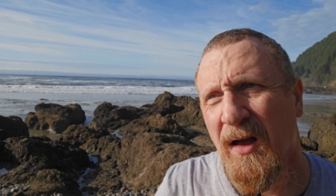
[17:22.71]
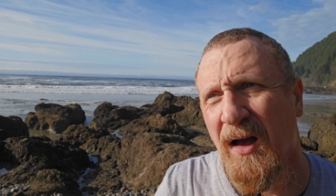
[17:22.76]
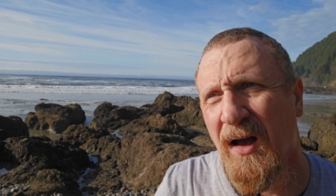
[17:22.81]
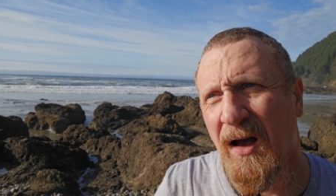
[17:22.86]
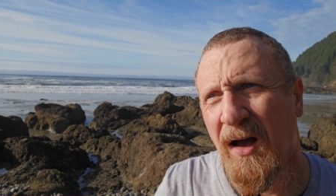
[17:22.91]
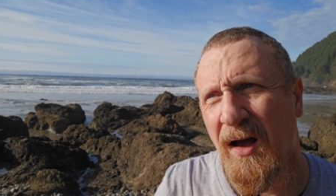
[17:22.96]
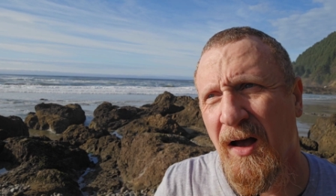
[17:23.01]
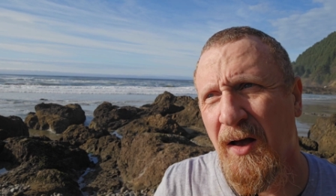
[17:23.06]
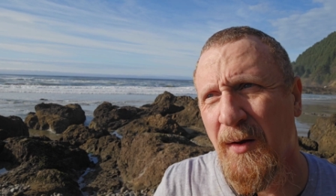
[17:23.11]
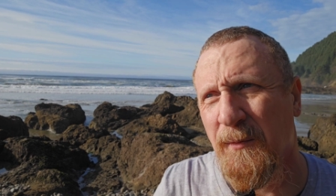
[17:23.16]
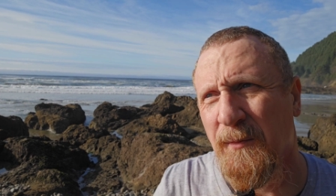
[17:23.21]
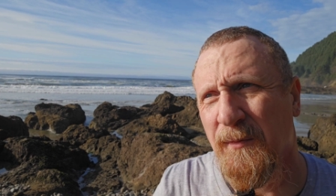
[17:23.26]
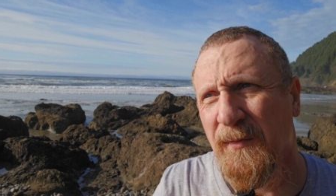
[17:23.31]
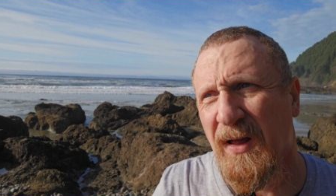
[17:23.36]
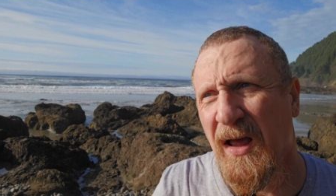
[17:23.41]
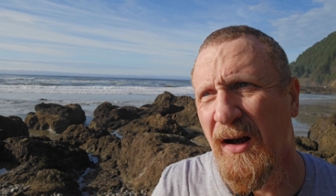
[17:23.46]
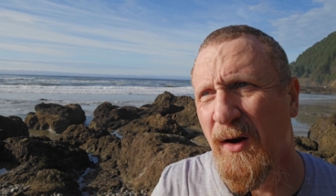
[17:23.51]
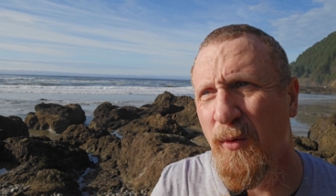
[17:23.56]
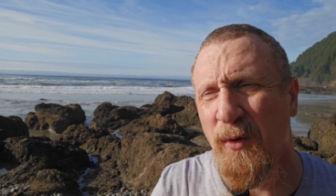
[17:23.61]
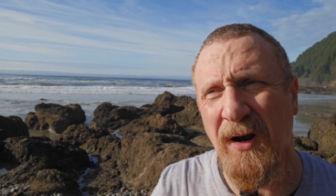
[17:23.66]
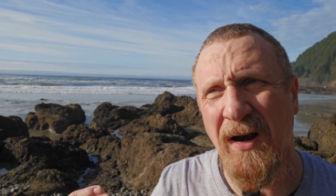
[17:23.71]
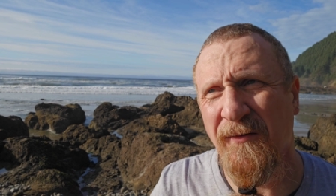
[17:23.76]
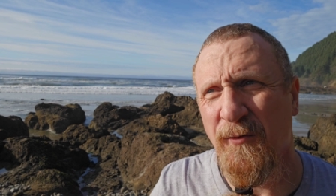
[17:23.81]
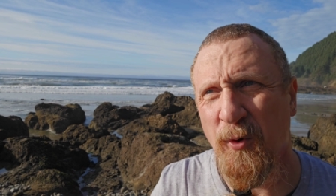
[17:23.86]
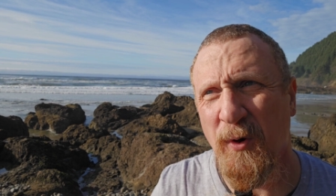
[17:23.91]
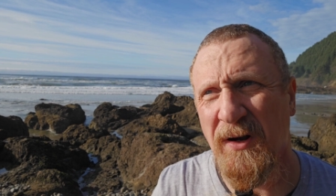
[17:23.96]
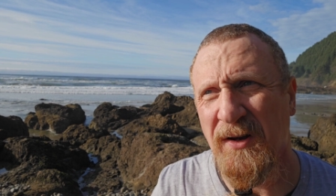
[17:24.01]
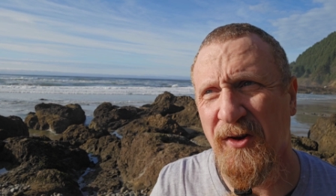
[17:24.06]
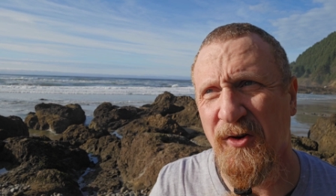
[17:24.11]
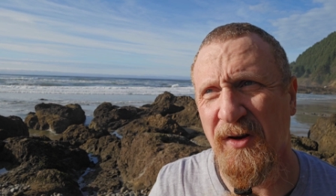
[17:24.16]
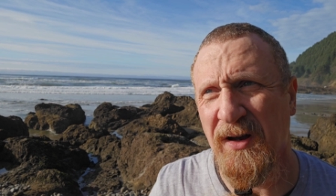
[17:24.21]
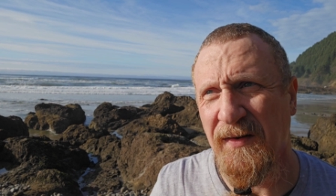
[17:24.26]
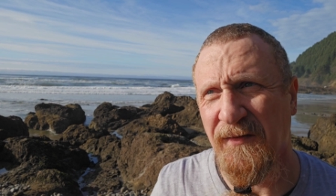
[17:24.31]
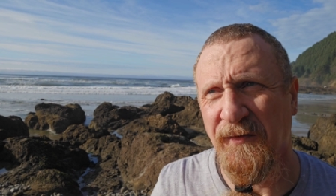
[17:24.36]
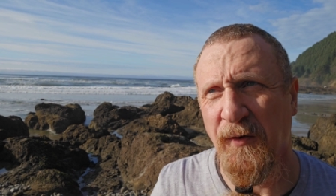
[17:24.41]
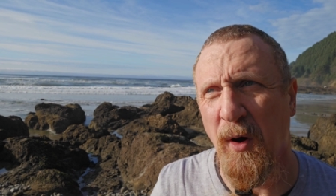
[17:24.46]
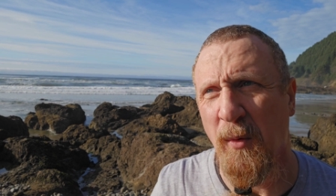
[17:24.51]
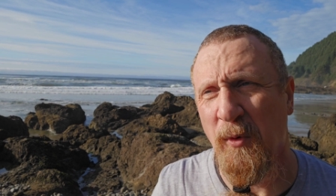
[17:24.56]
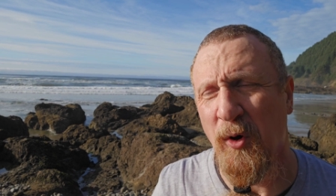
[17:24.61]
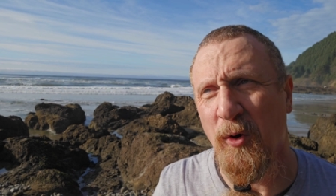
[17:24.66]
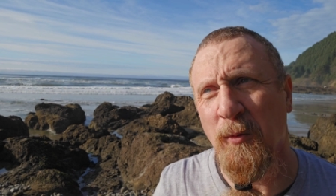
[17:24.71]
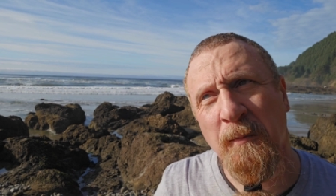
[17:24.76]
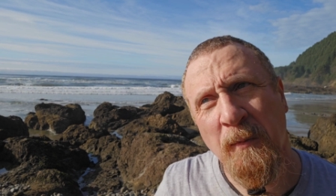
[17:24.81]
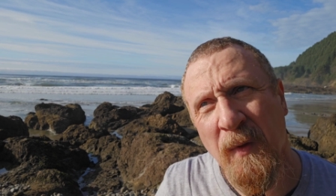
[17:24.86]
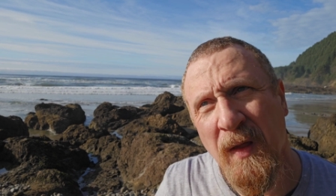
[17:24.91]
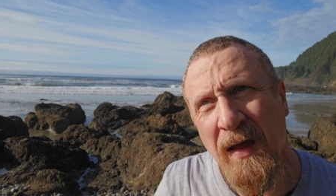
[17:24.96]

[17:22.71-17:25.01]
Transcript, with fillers: Um, I don't want ever want to create FOMO,